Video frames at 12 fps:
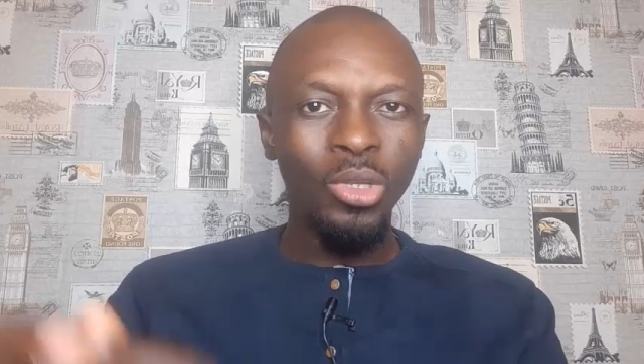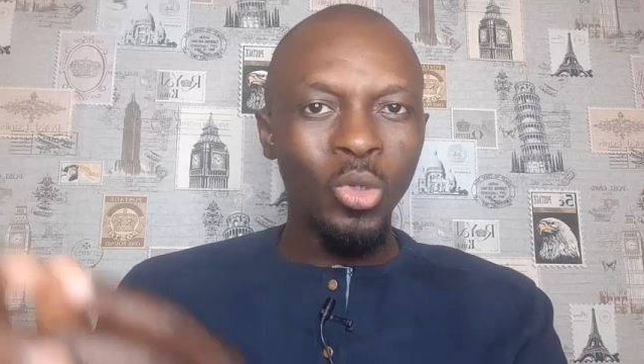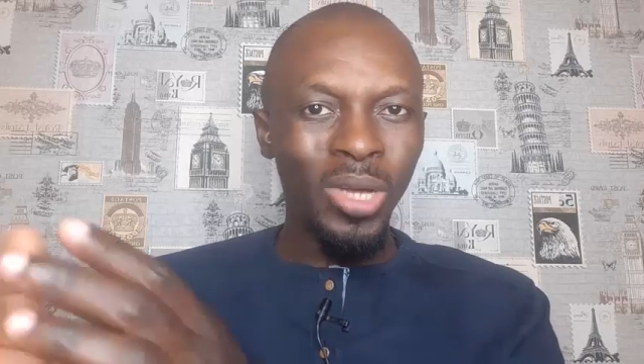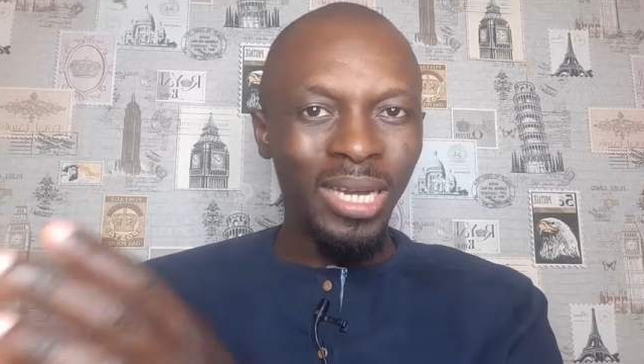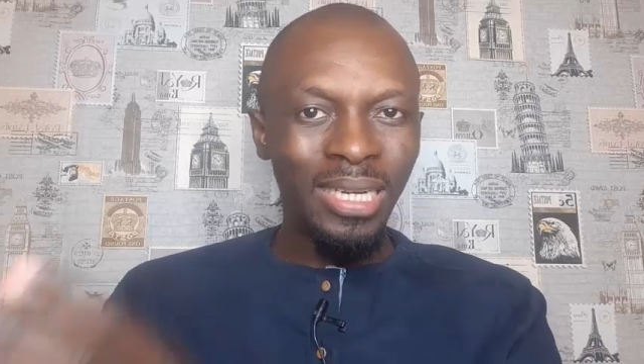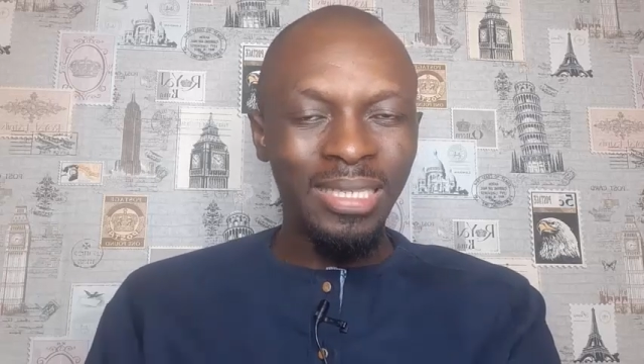
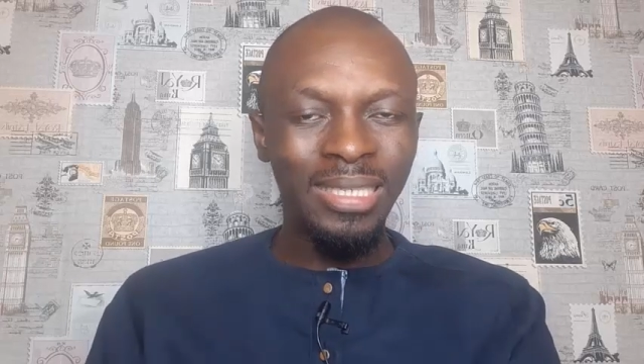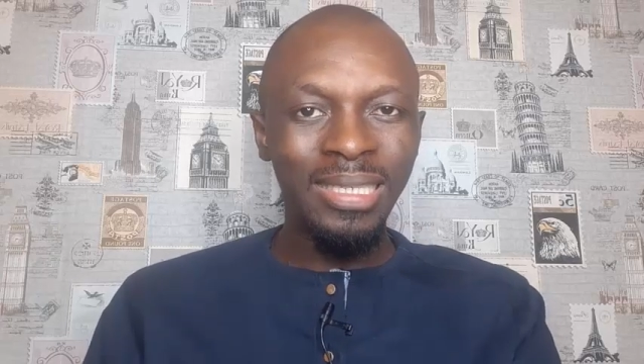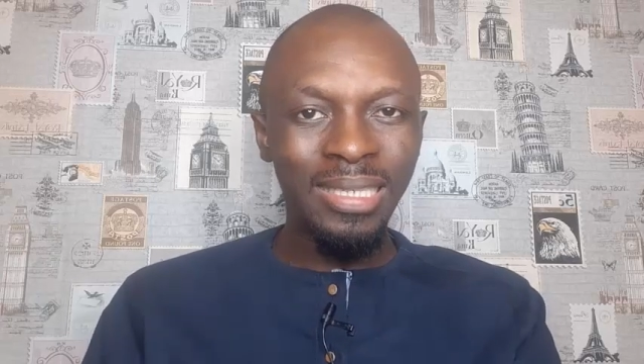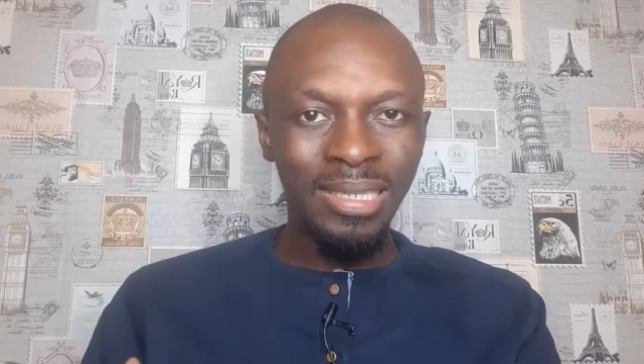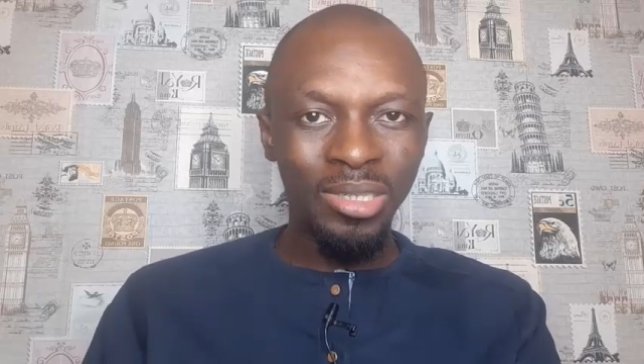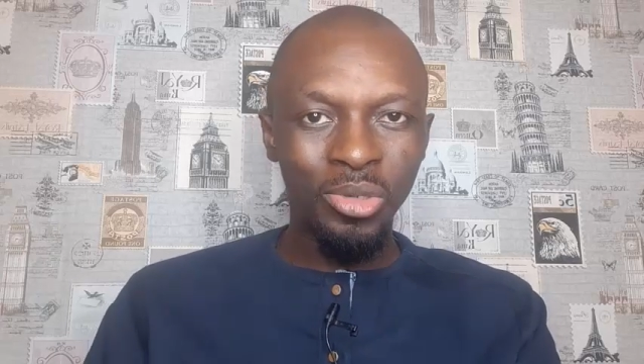to elicit
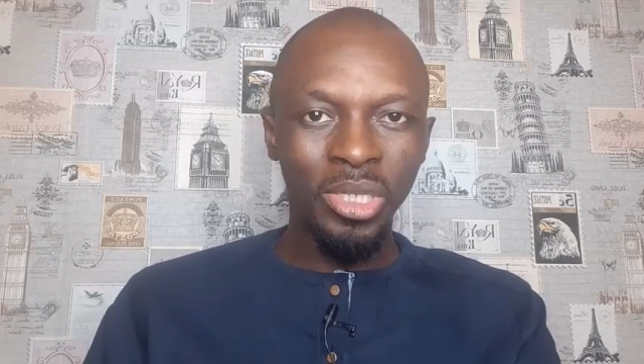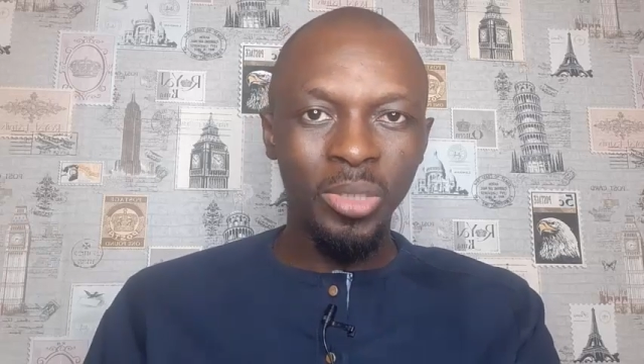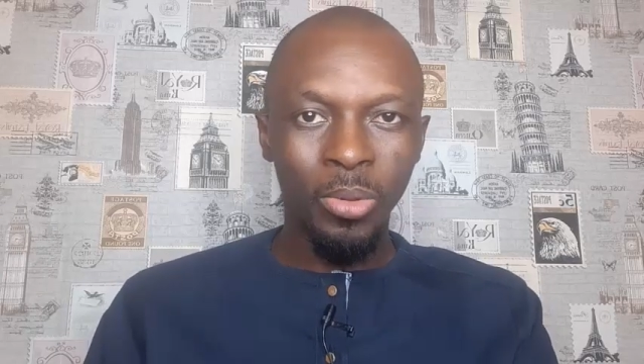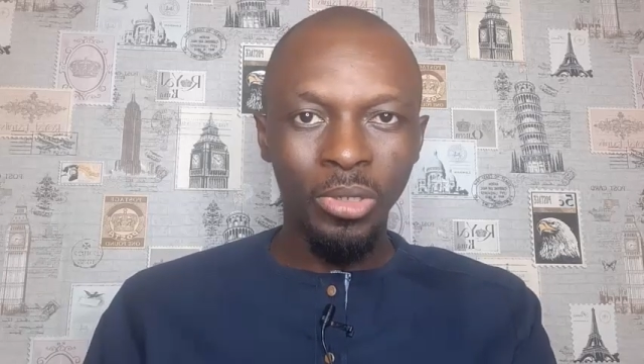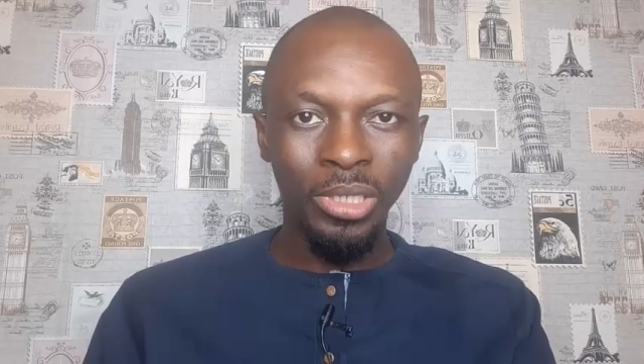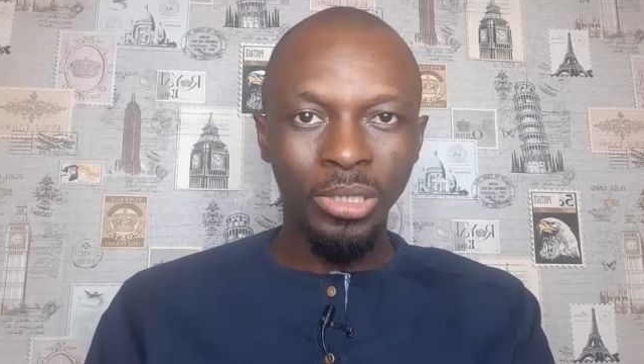this
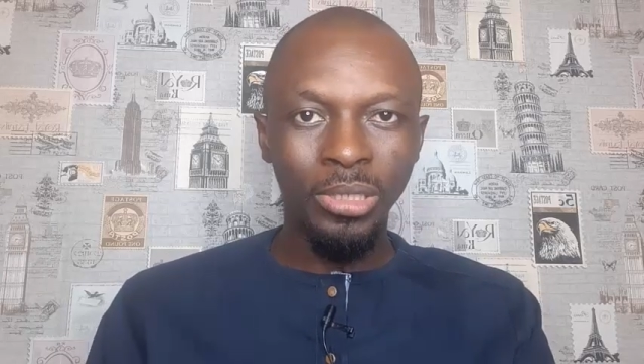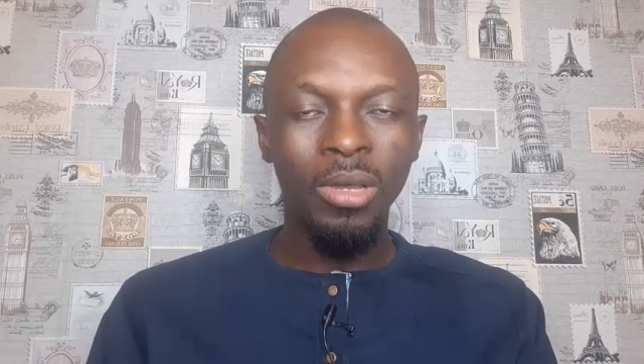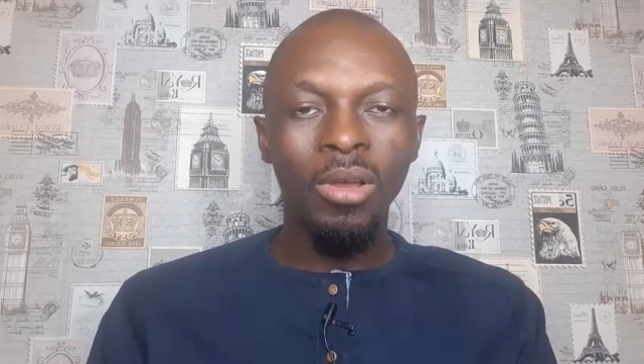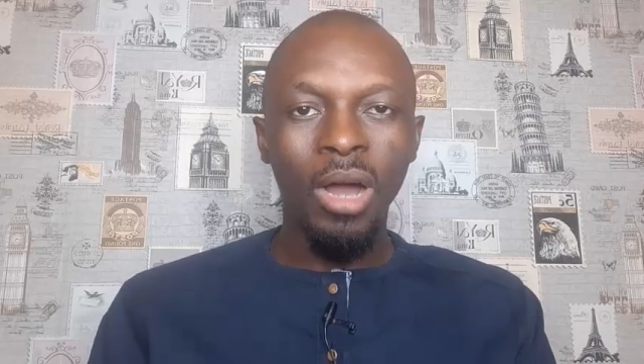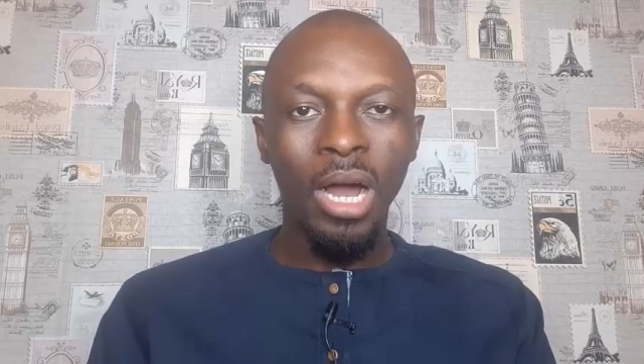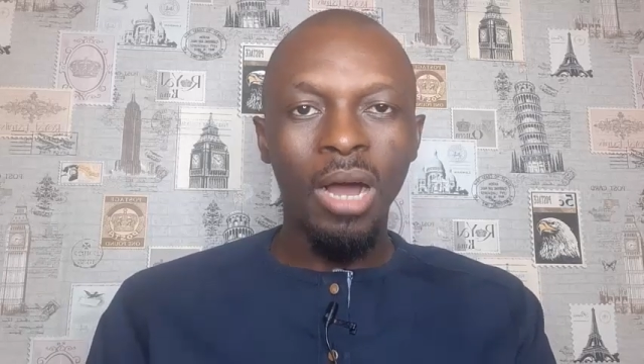response
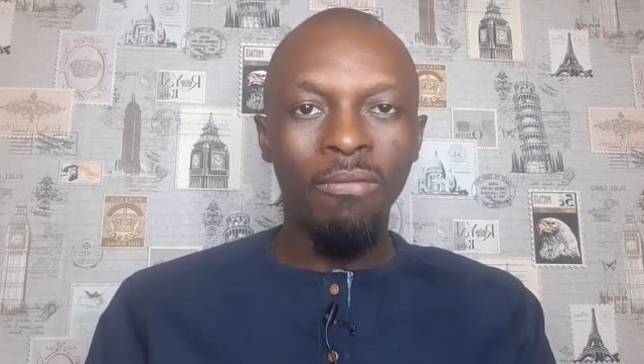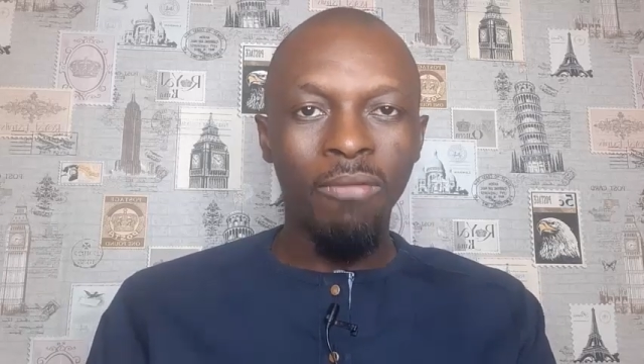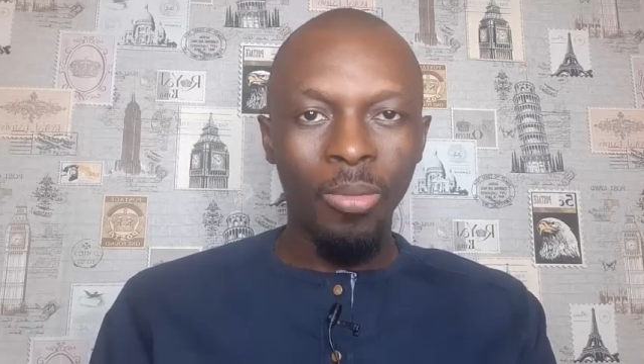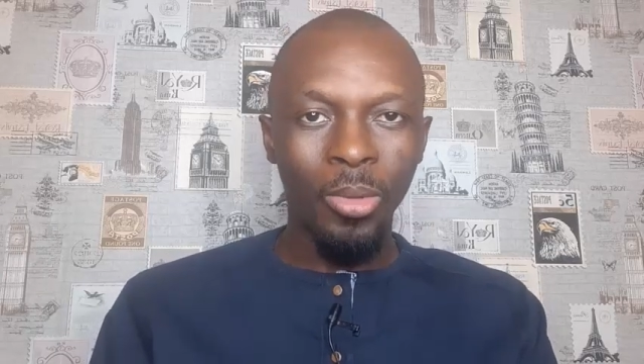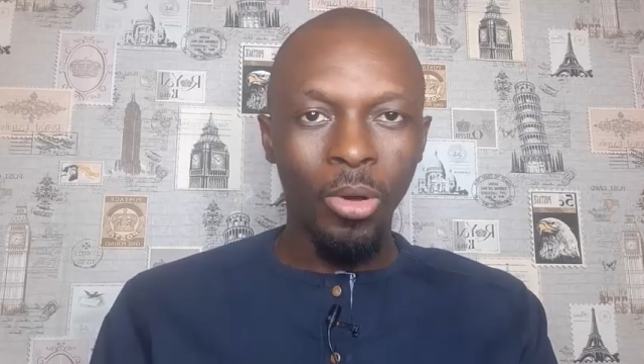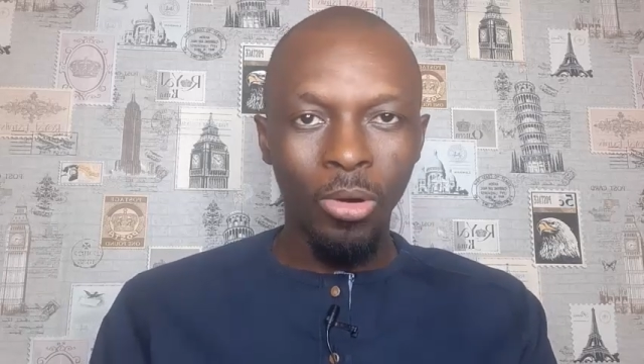
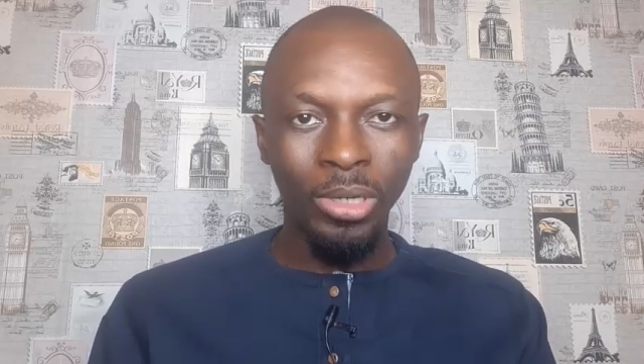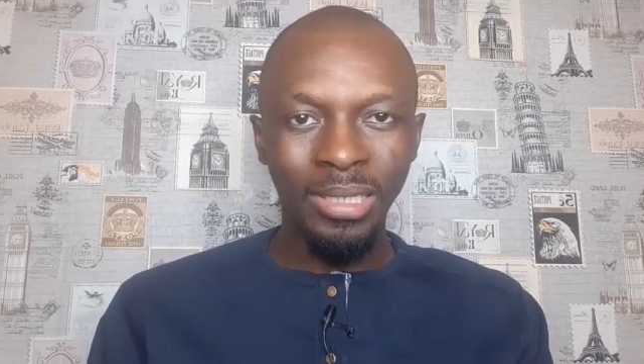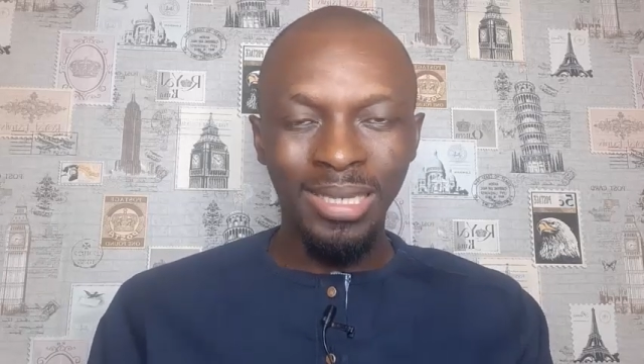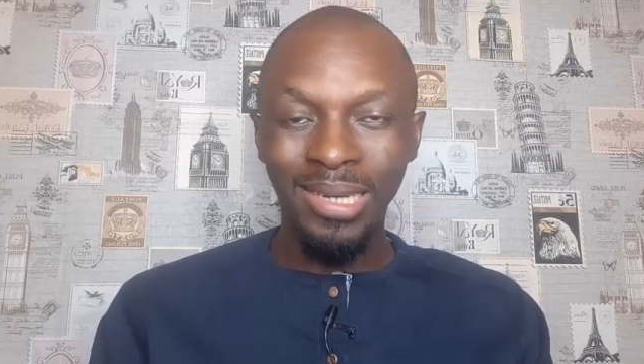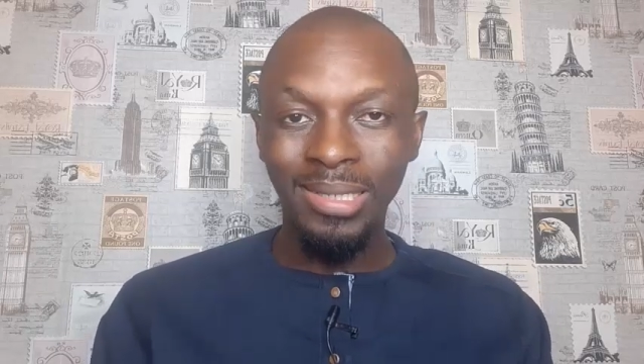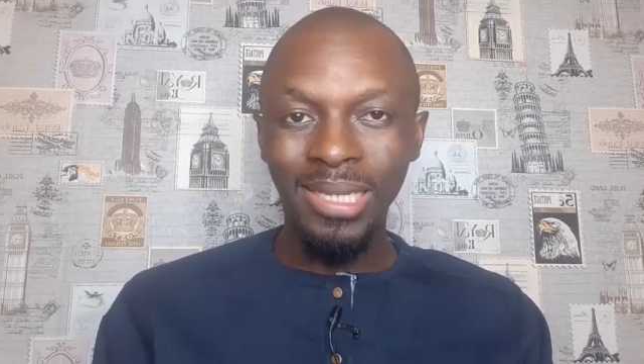from your
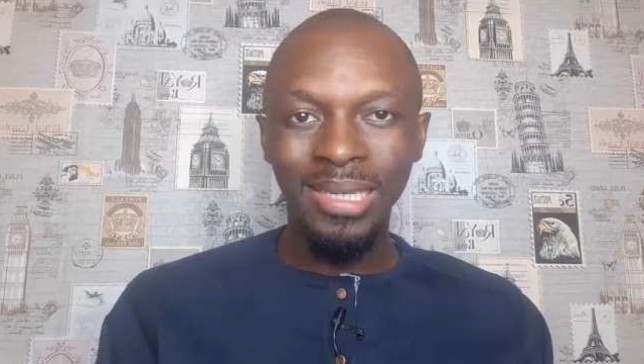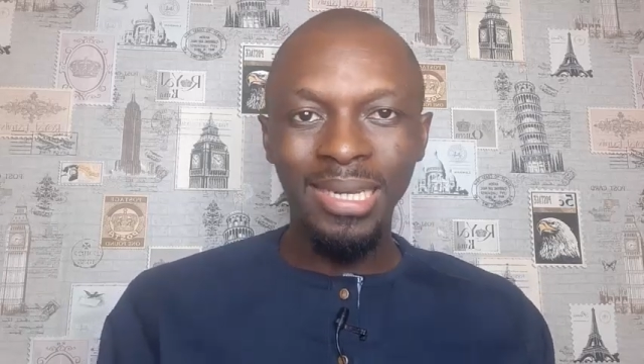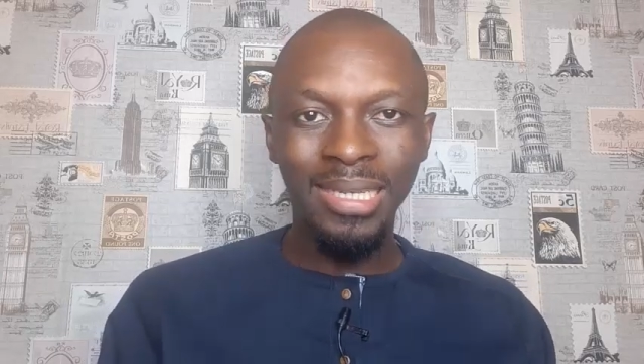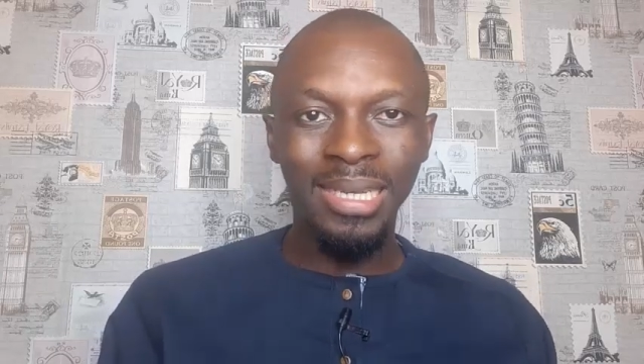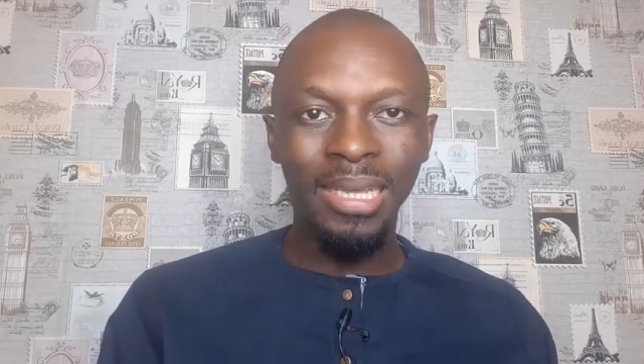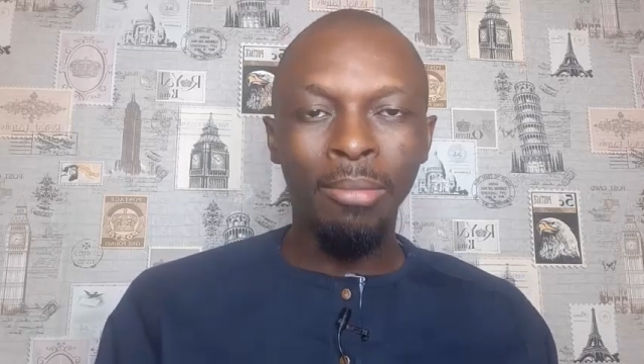audience. I'll take
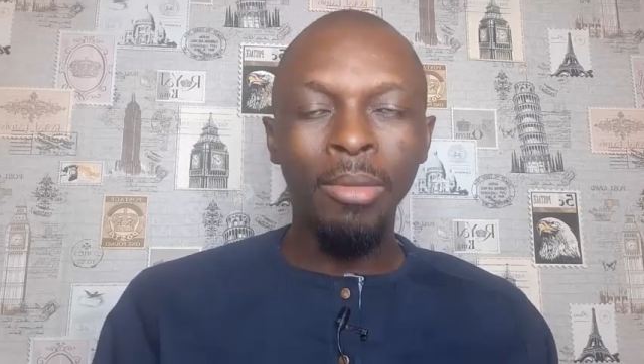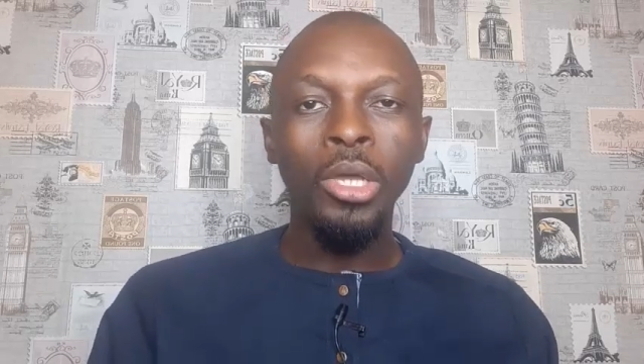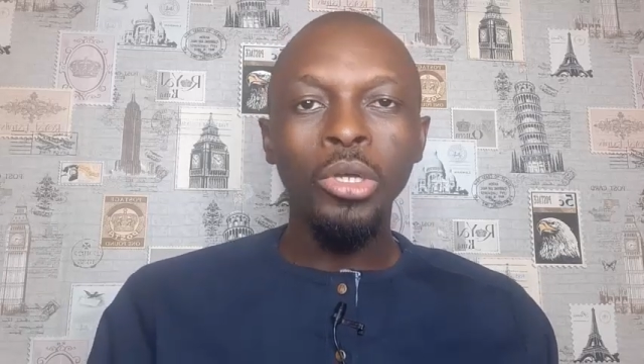that again.